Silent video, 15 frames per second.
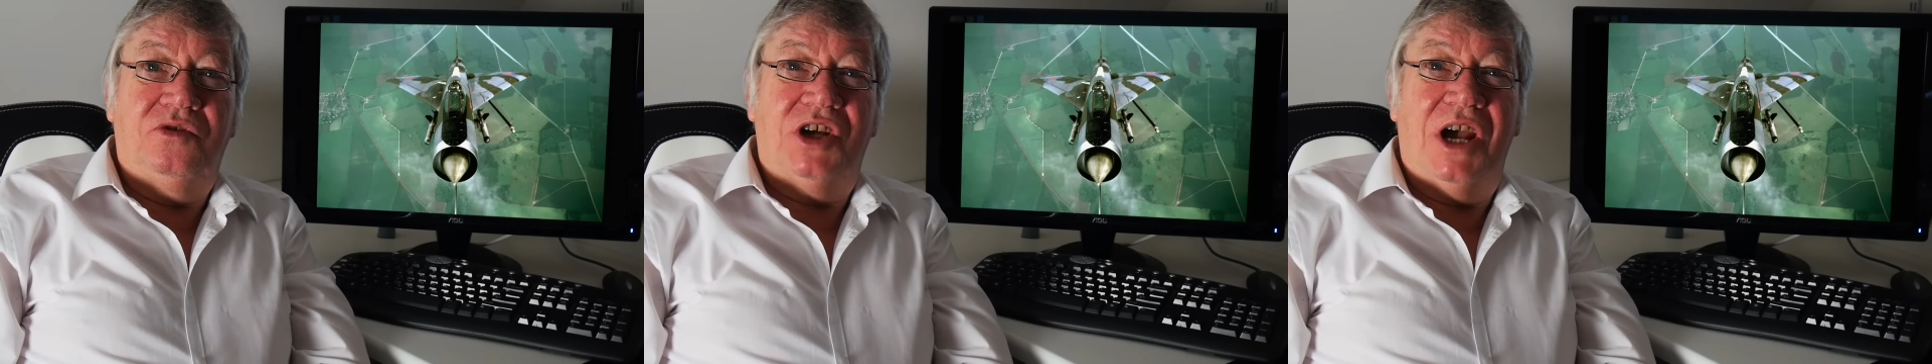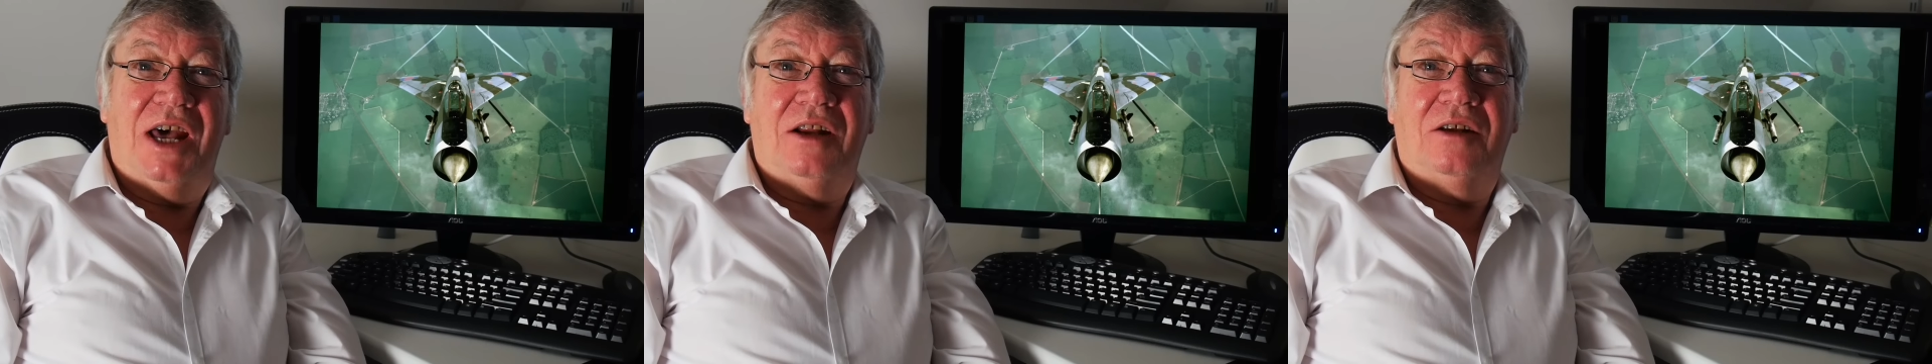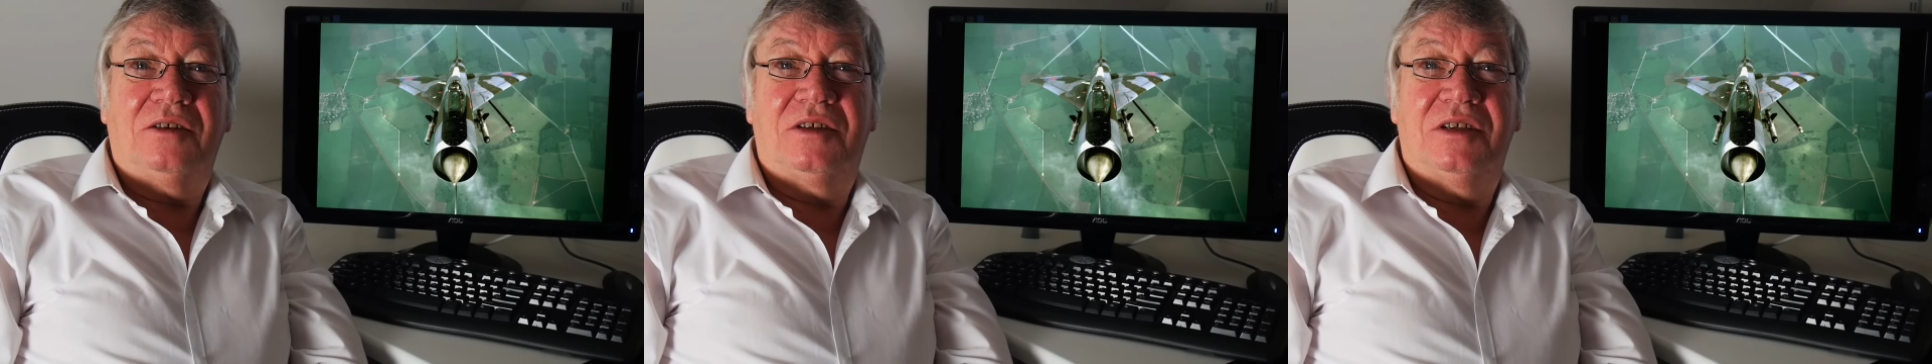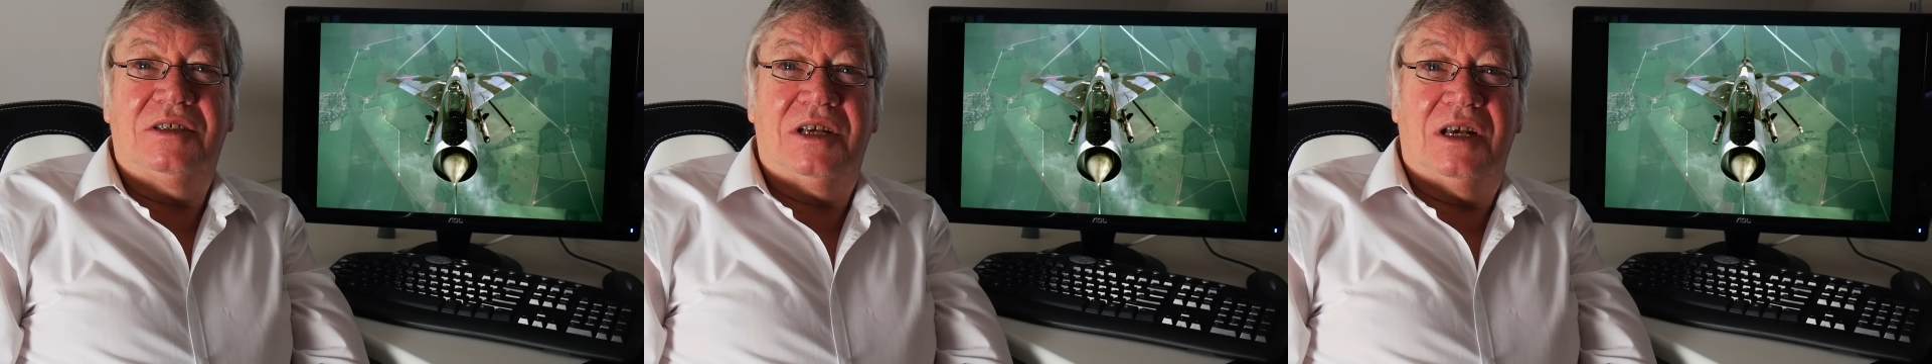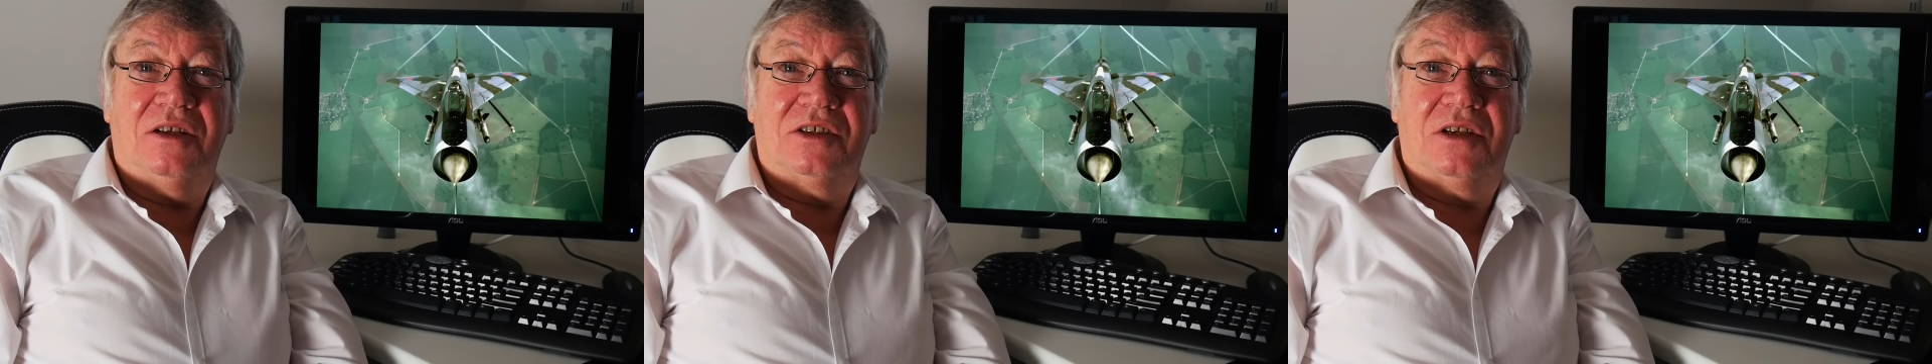channel to
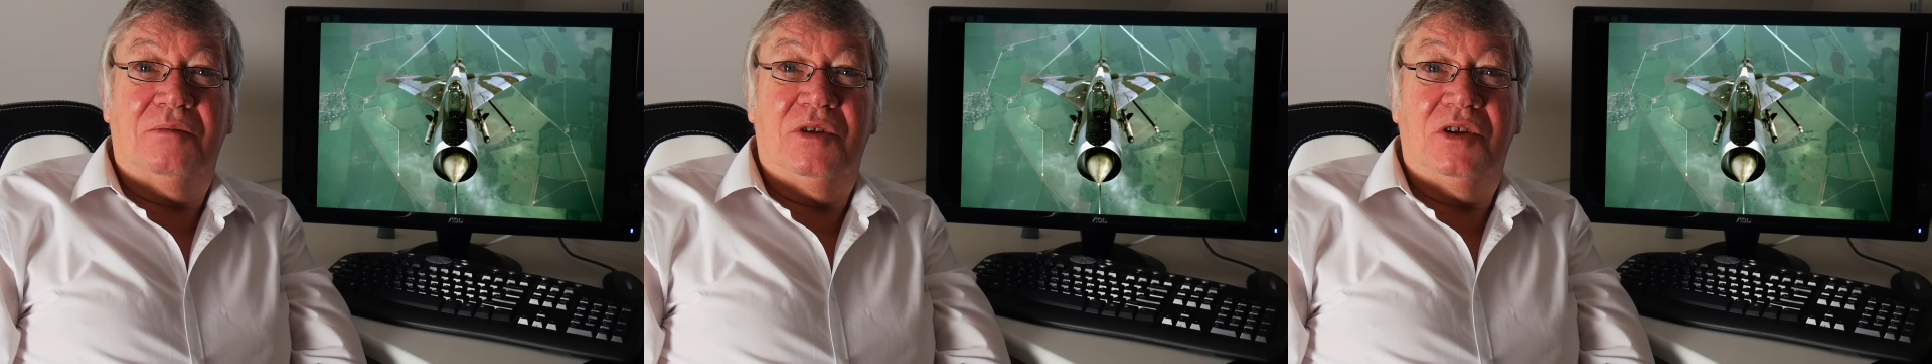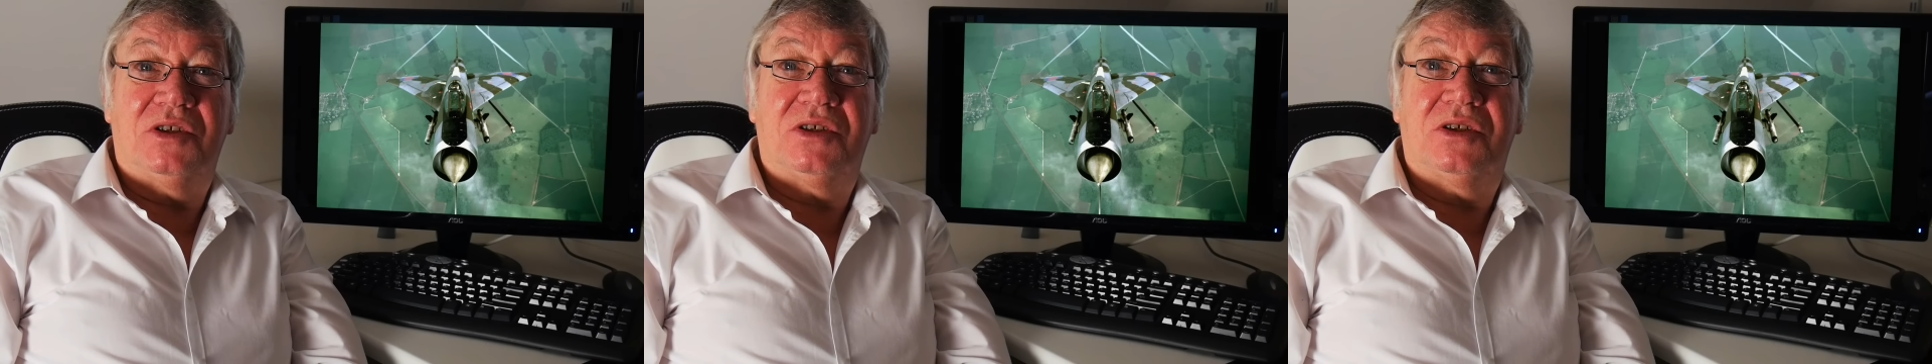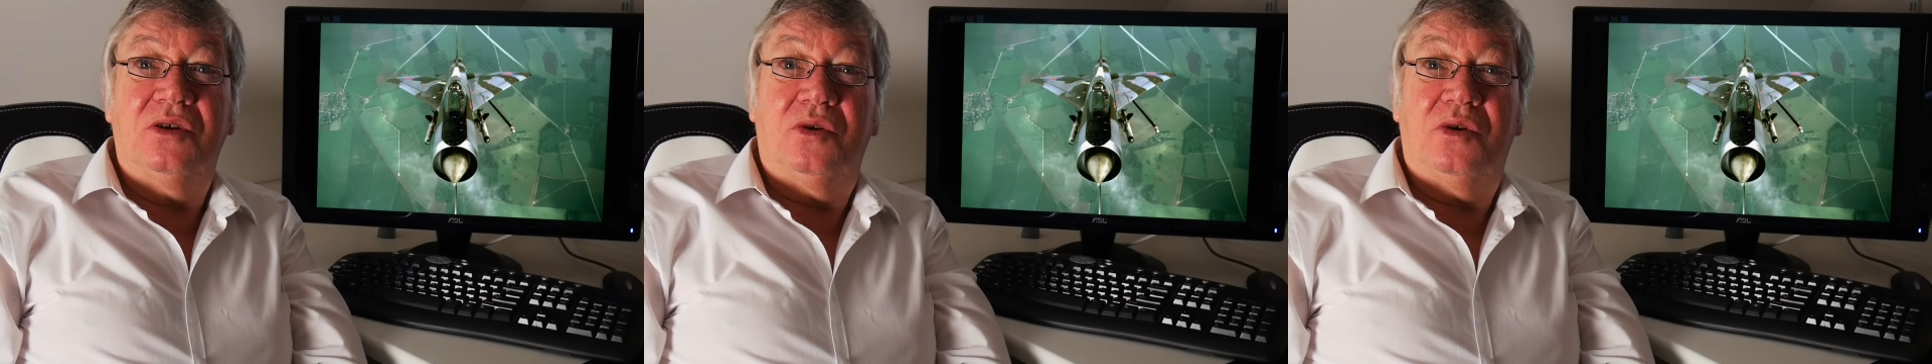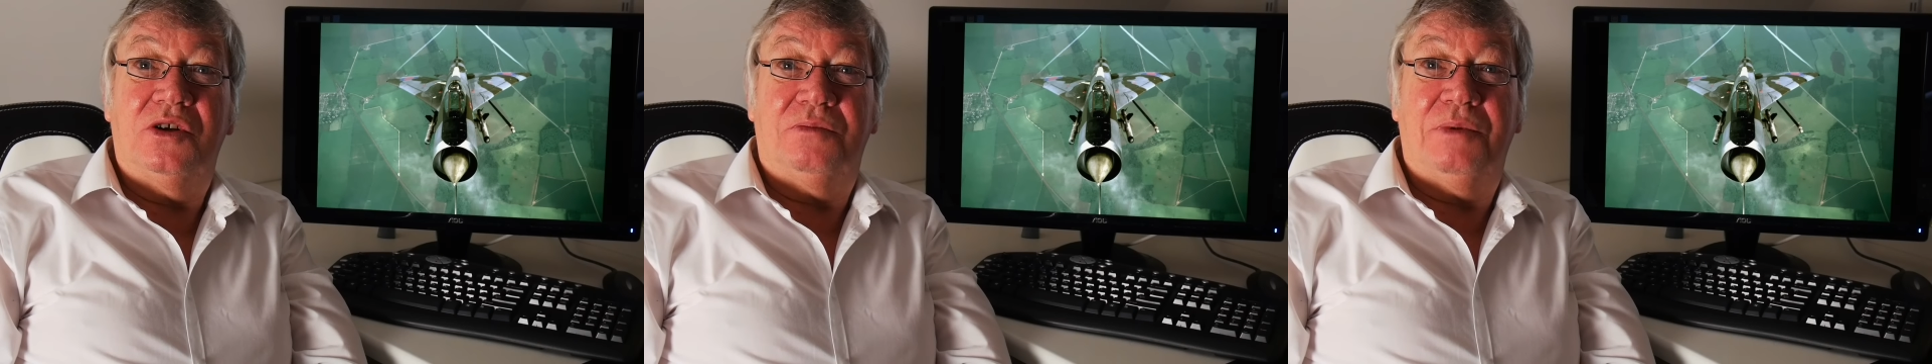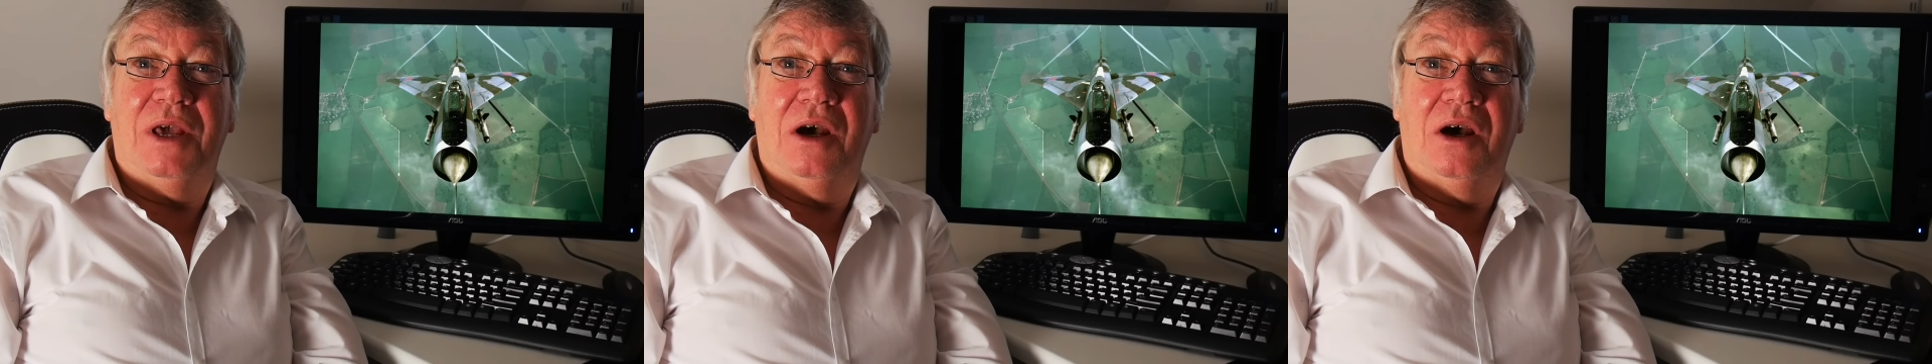tell some of the
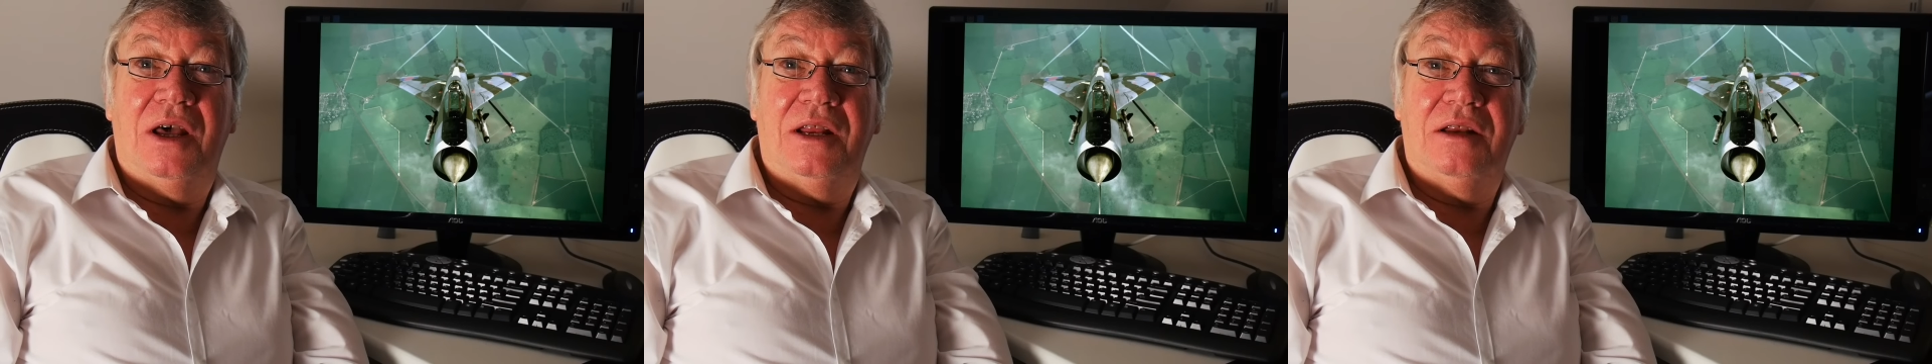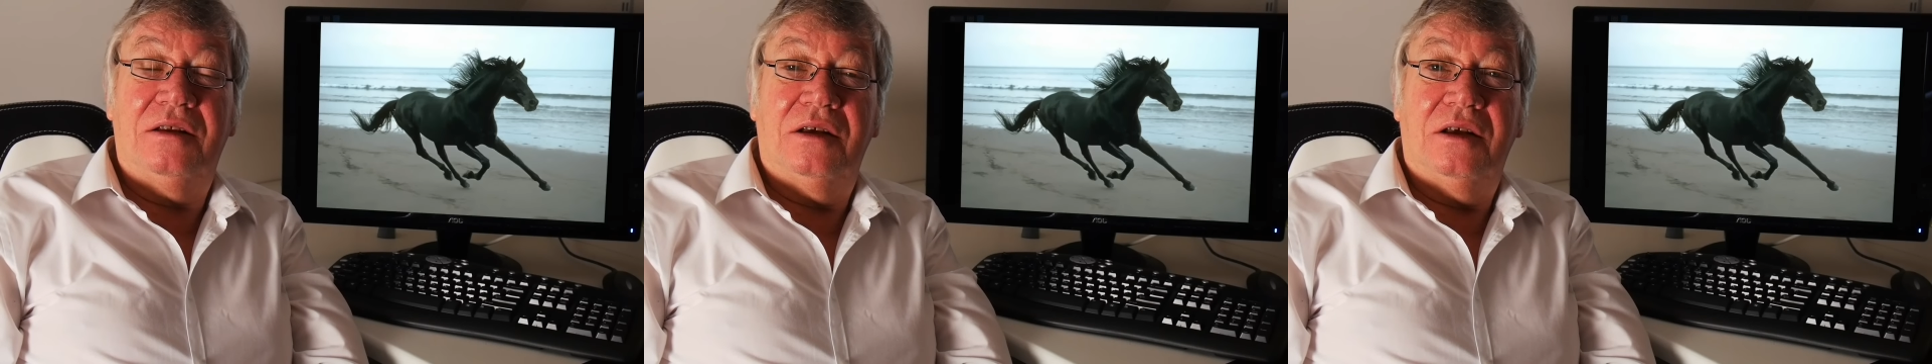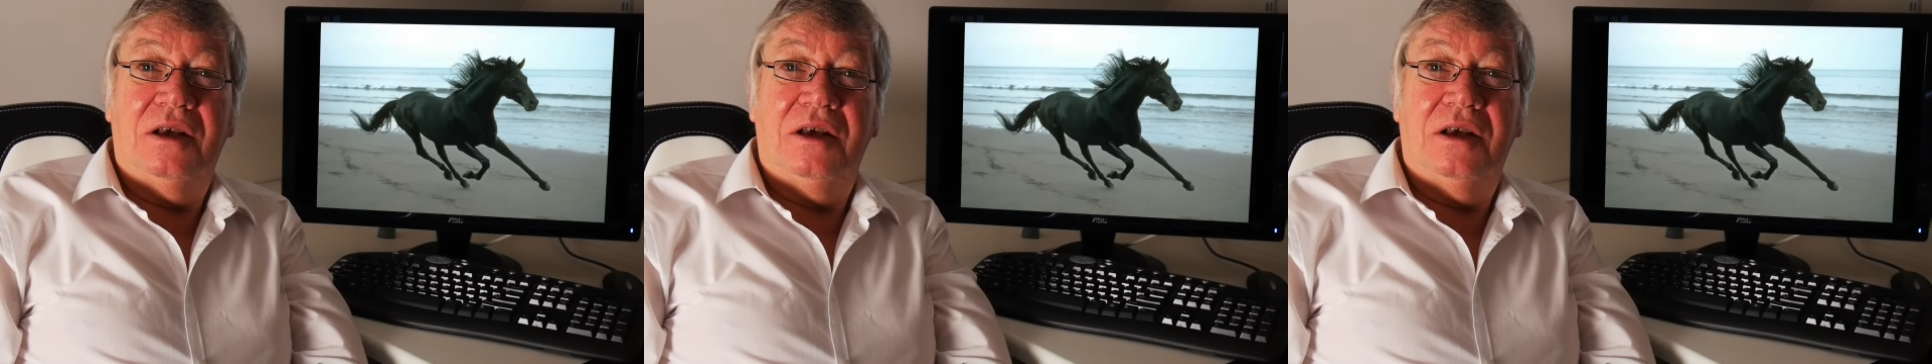stories behind